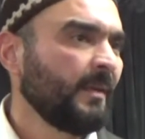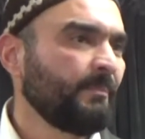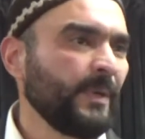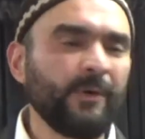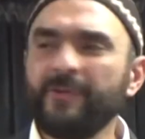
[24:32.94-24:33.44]

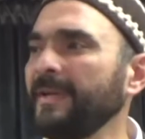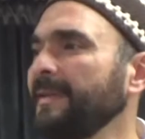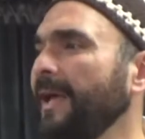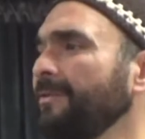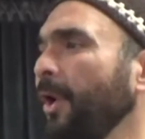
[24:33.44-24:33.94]
music
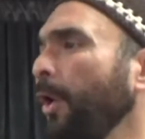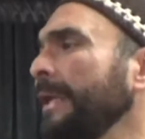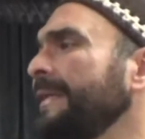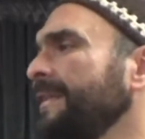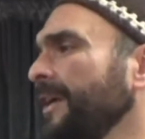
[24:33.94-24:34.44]
that
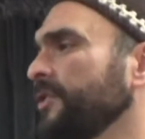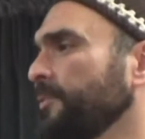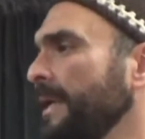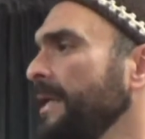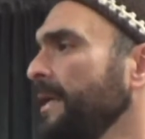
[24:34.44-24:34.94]
all it does
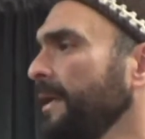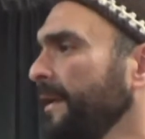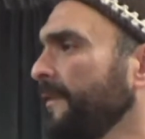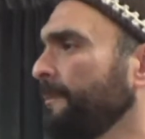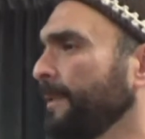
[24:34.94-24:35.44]
really
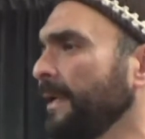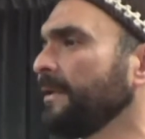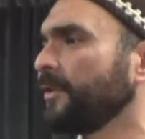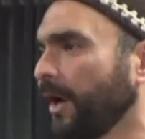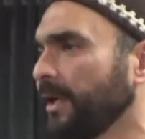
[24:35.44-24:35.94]
is
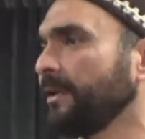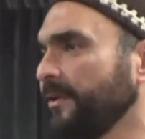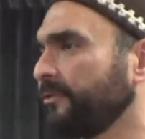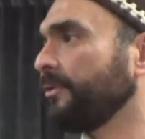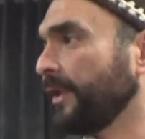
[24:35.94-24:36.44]
bring
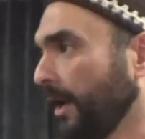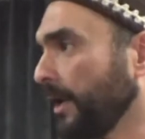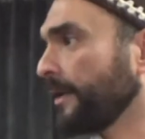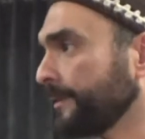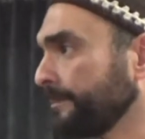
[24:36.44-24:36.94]
darkness to the
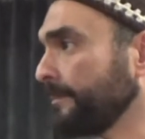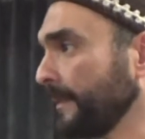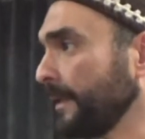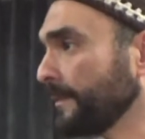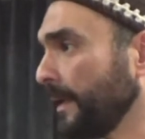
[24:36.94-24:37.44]
heart,
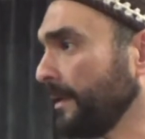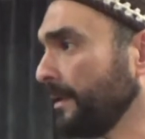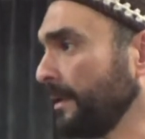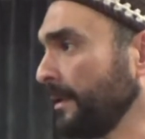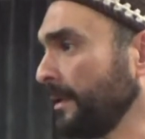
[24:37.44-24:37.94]
right?
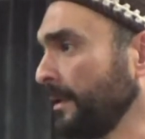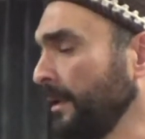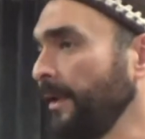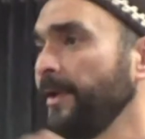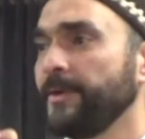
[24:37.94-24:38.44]

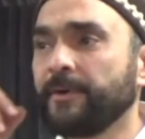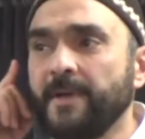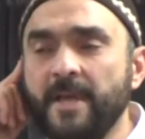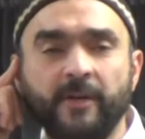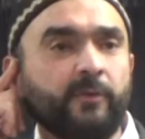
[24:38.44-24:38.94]
Your
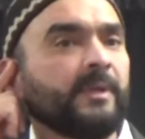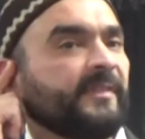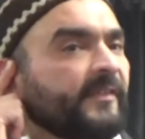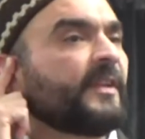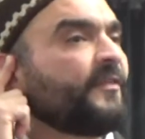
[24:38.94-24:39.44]
ears will
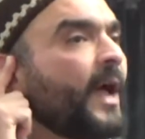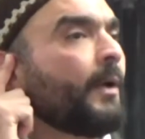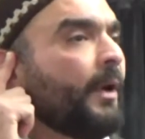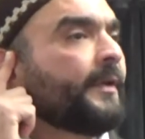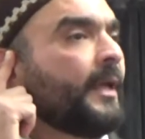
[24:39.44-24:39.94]

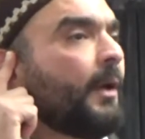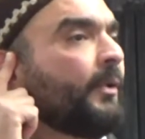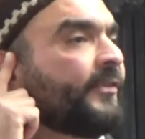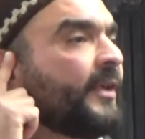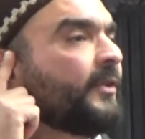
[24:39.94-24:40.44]
testify one day and
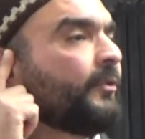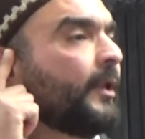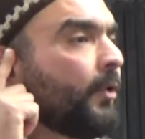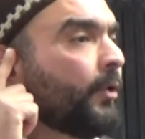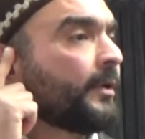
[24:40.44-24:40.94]
will say to
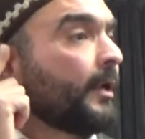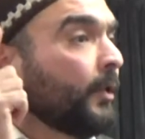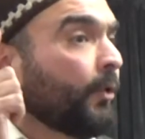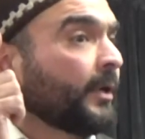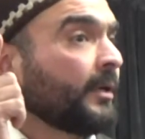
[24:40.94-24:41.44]
the Lord,
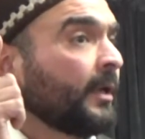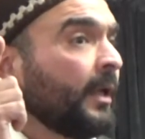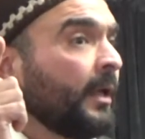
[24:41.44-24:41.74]
Lord,